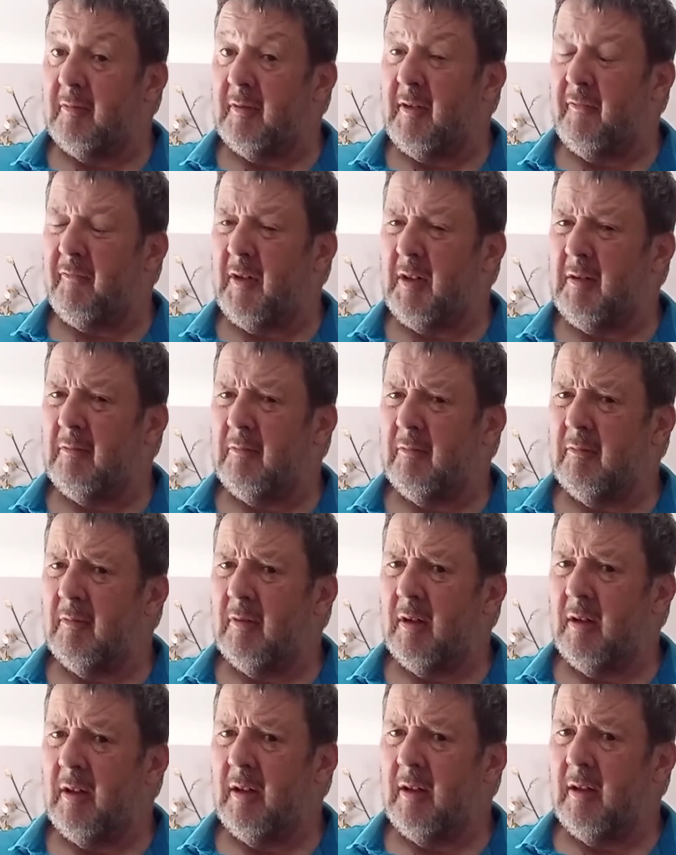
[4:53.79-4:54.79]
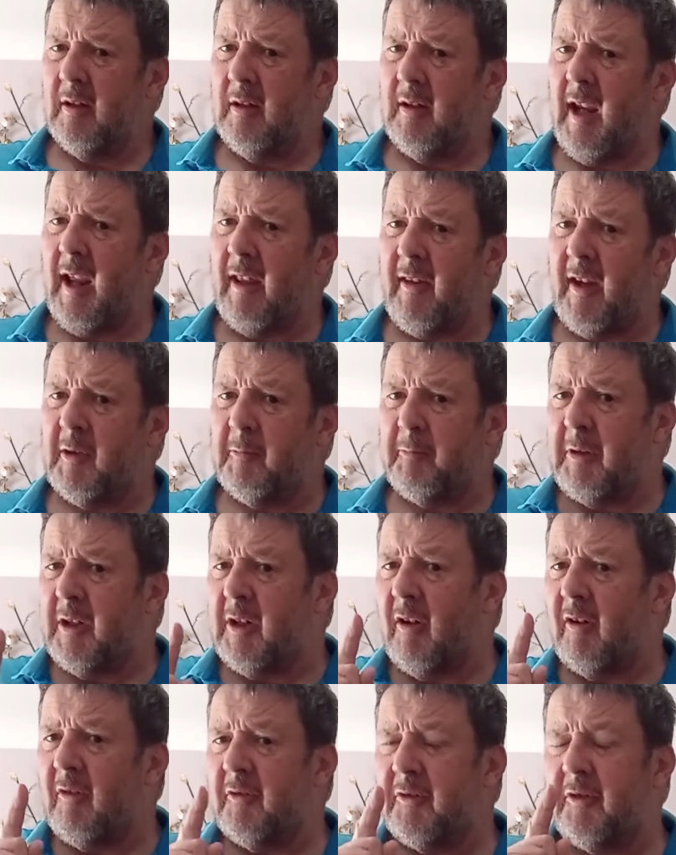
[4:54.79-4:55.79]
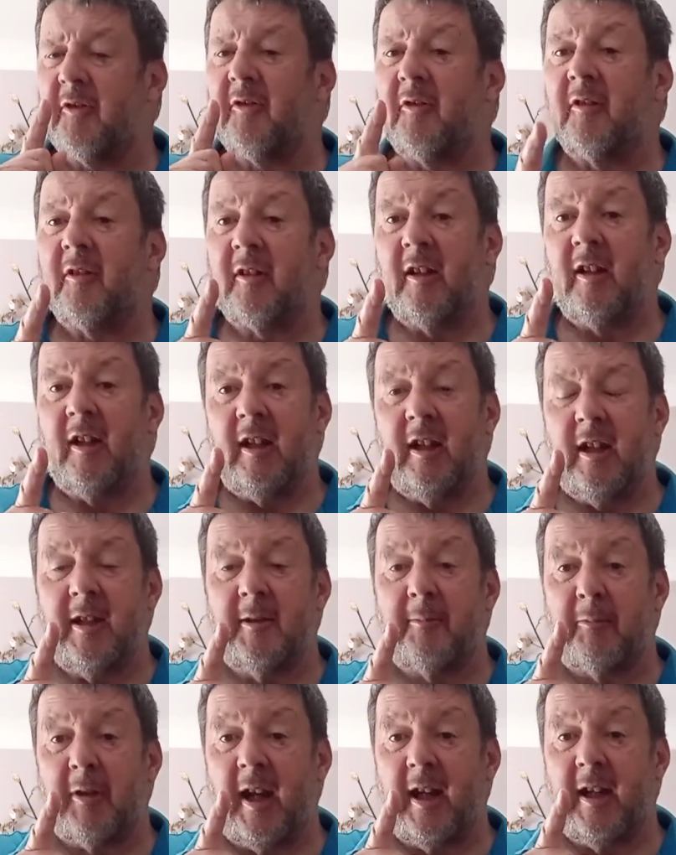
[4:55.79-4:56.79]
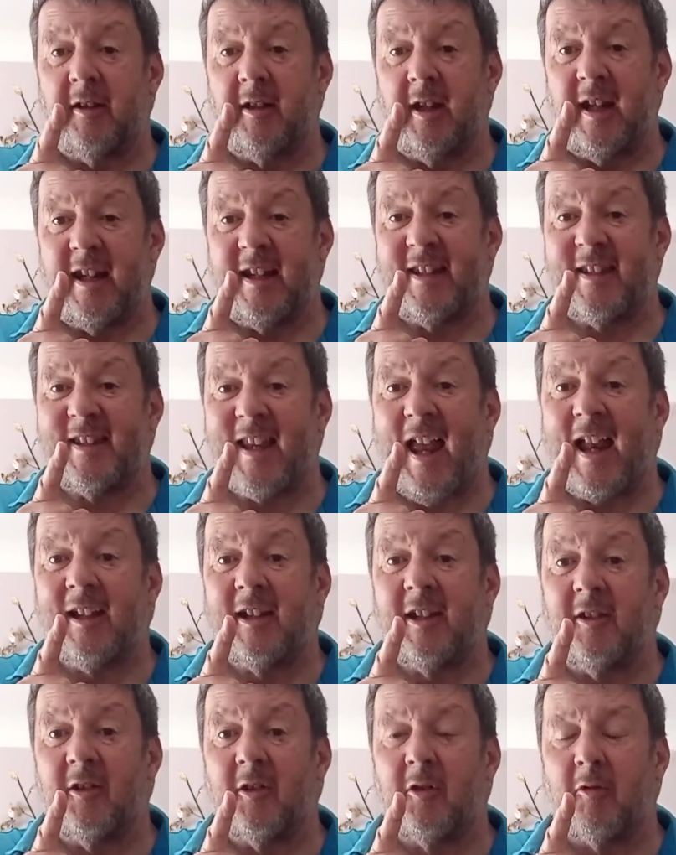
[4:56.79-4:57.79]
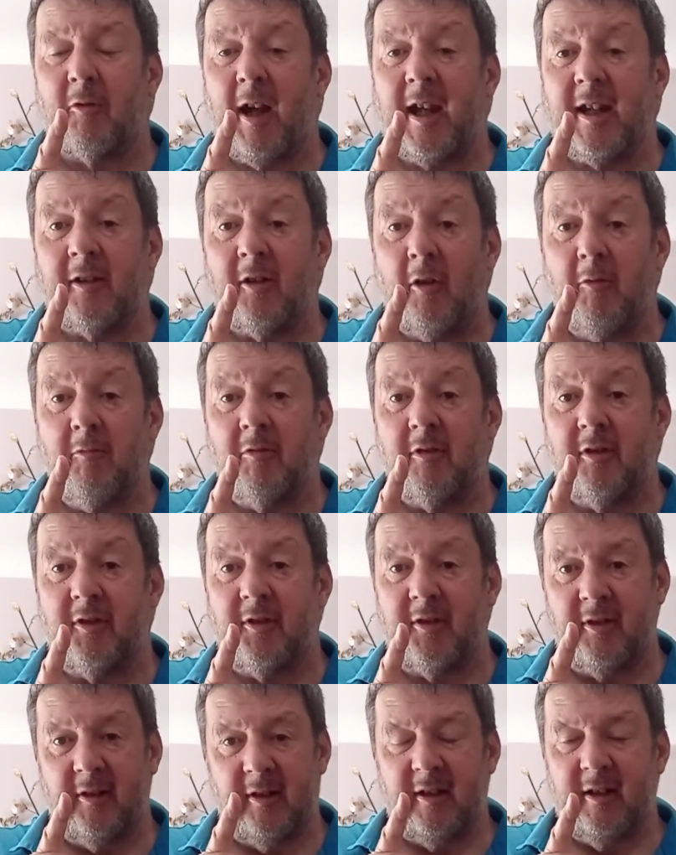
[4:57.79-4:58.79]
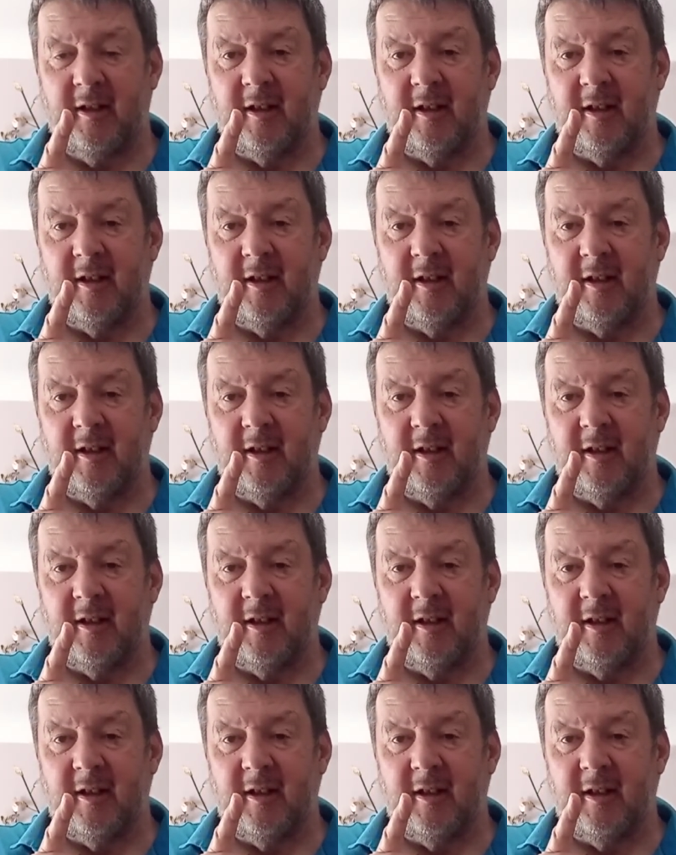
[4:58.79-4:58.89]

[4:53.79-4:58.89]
You think, yeah, that's because he's playing exactly the correct notes.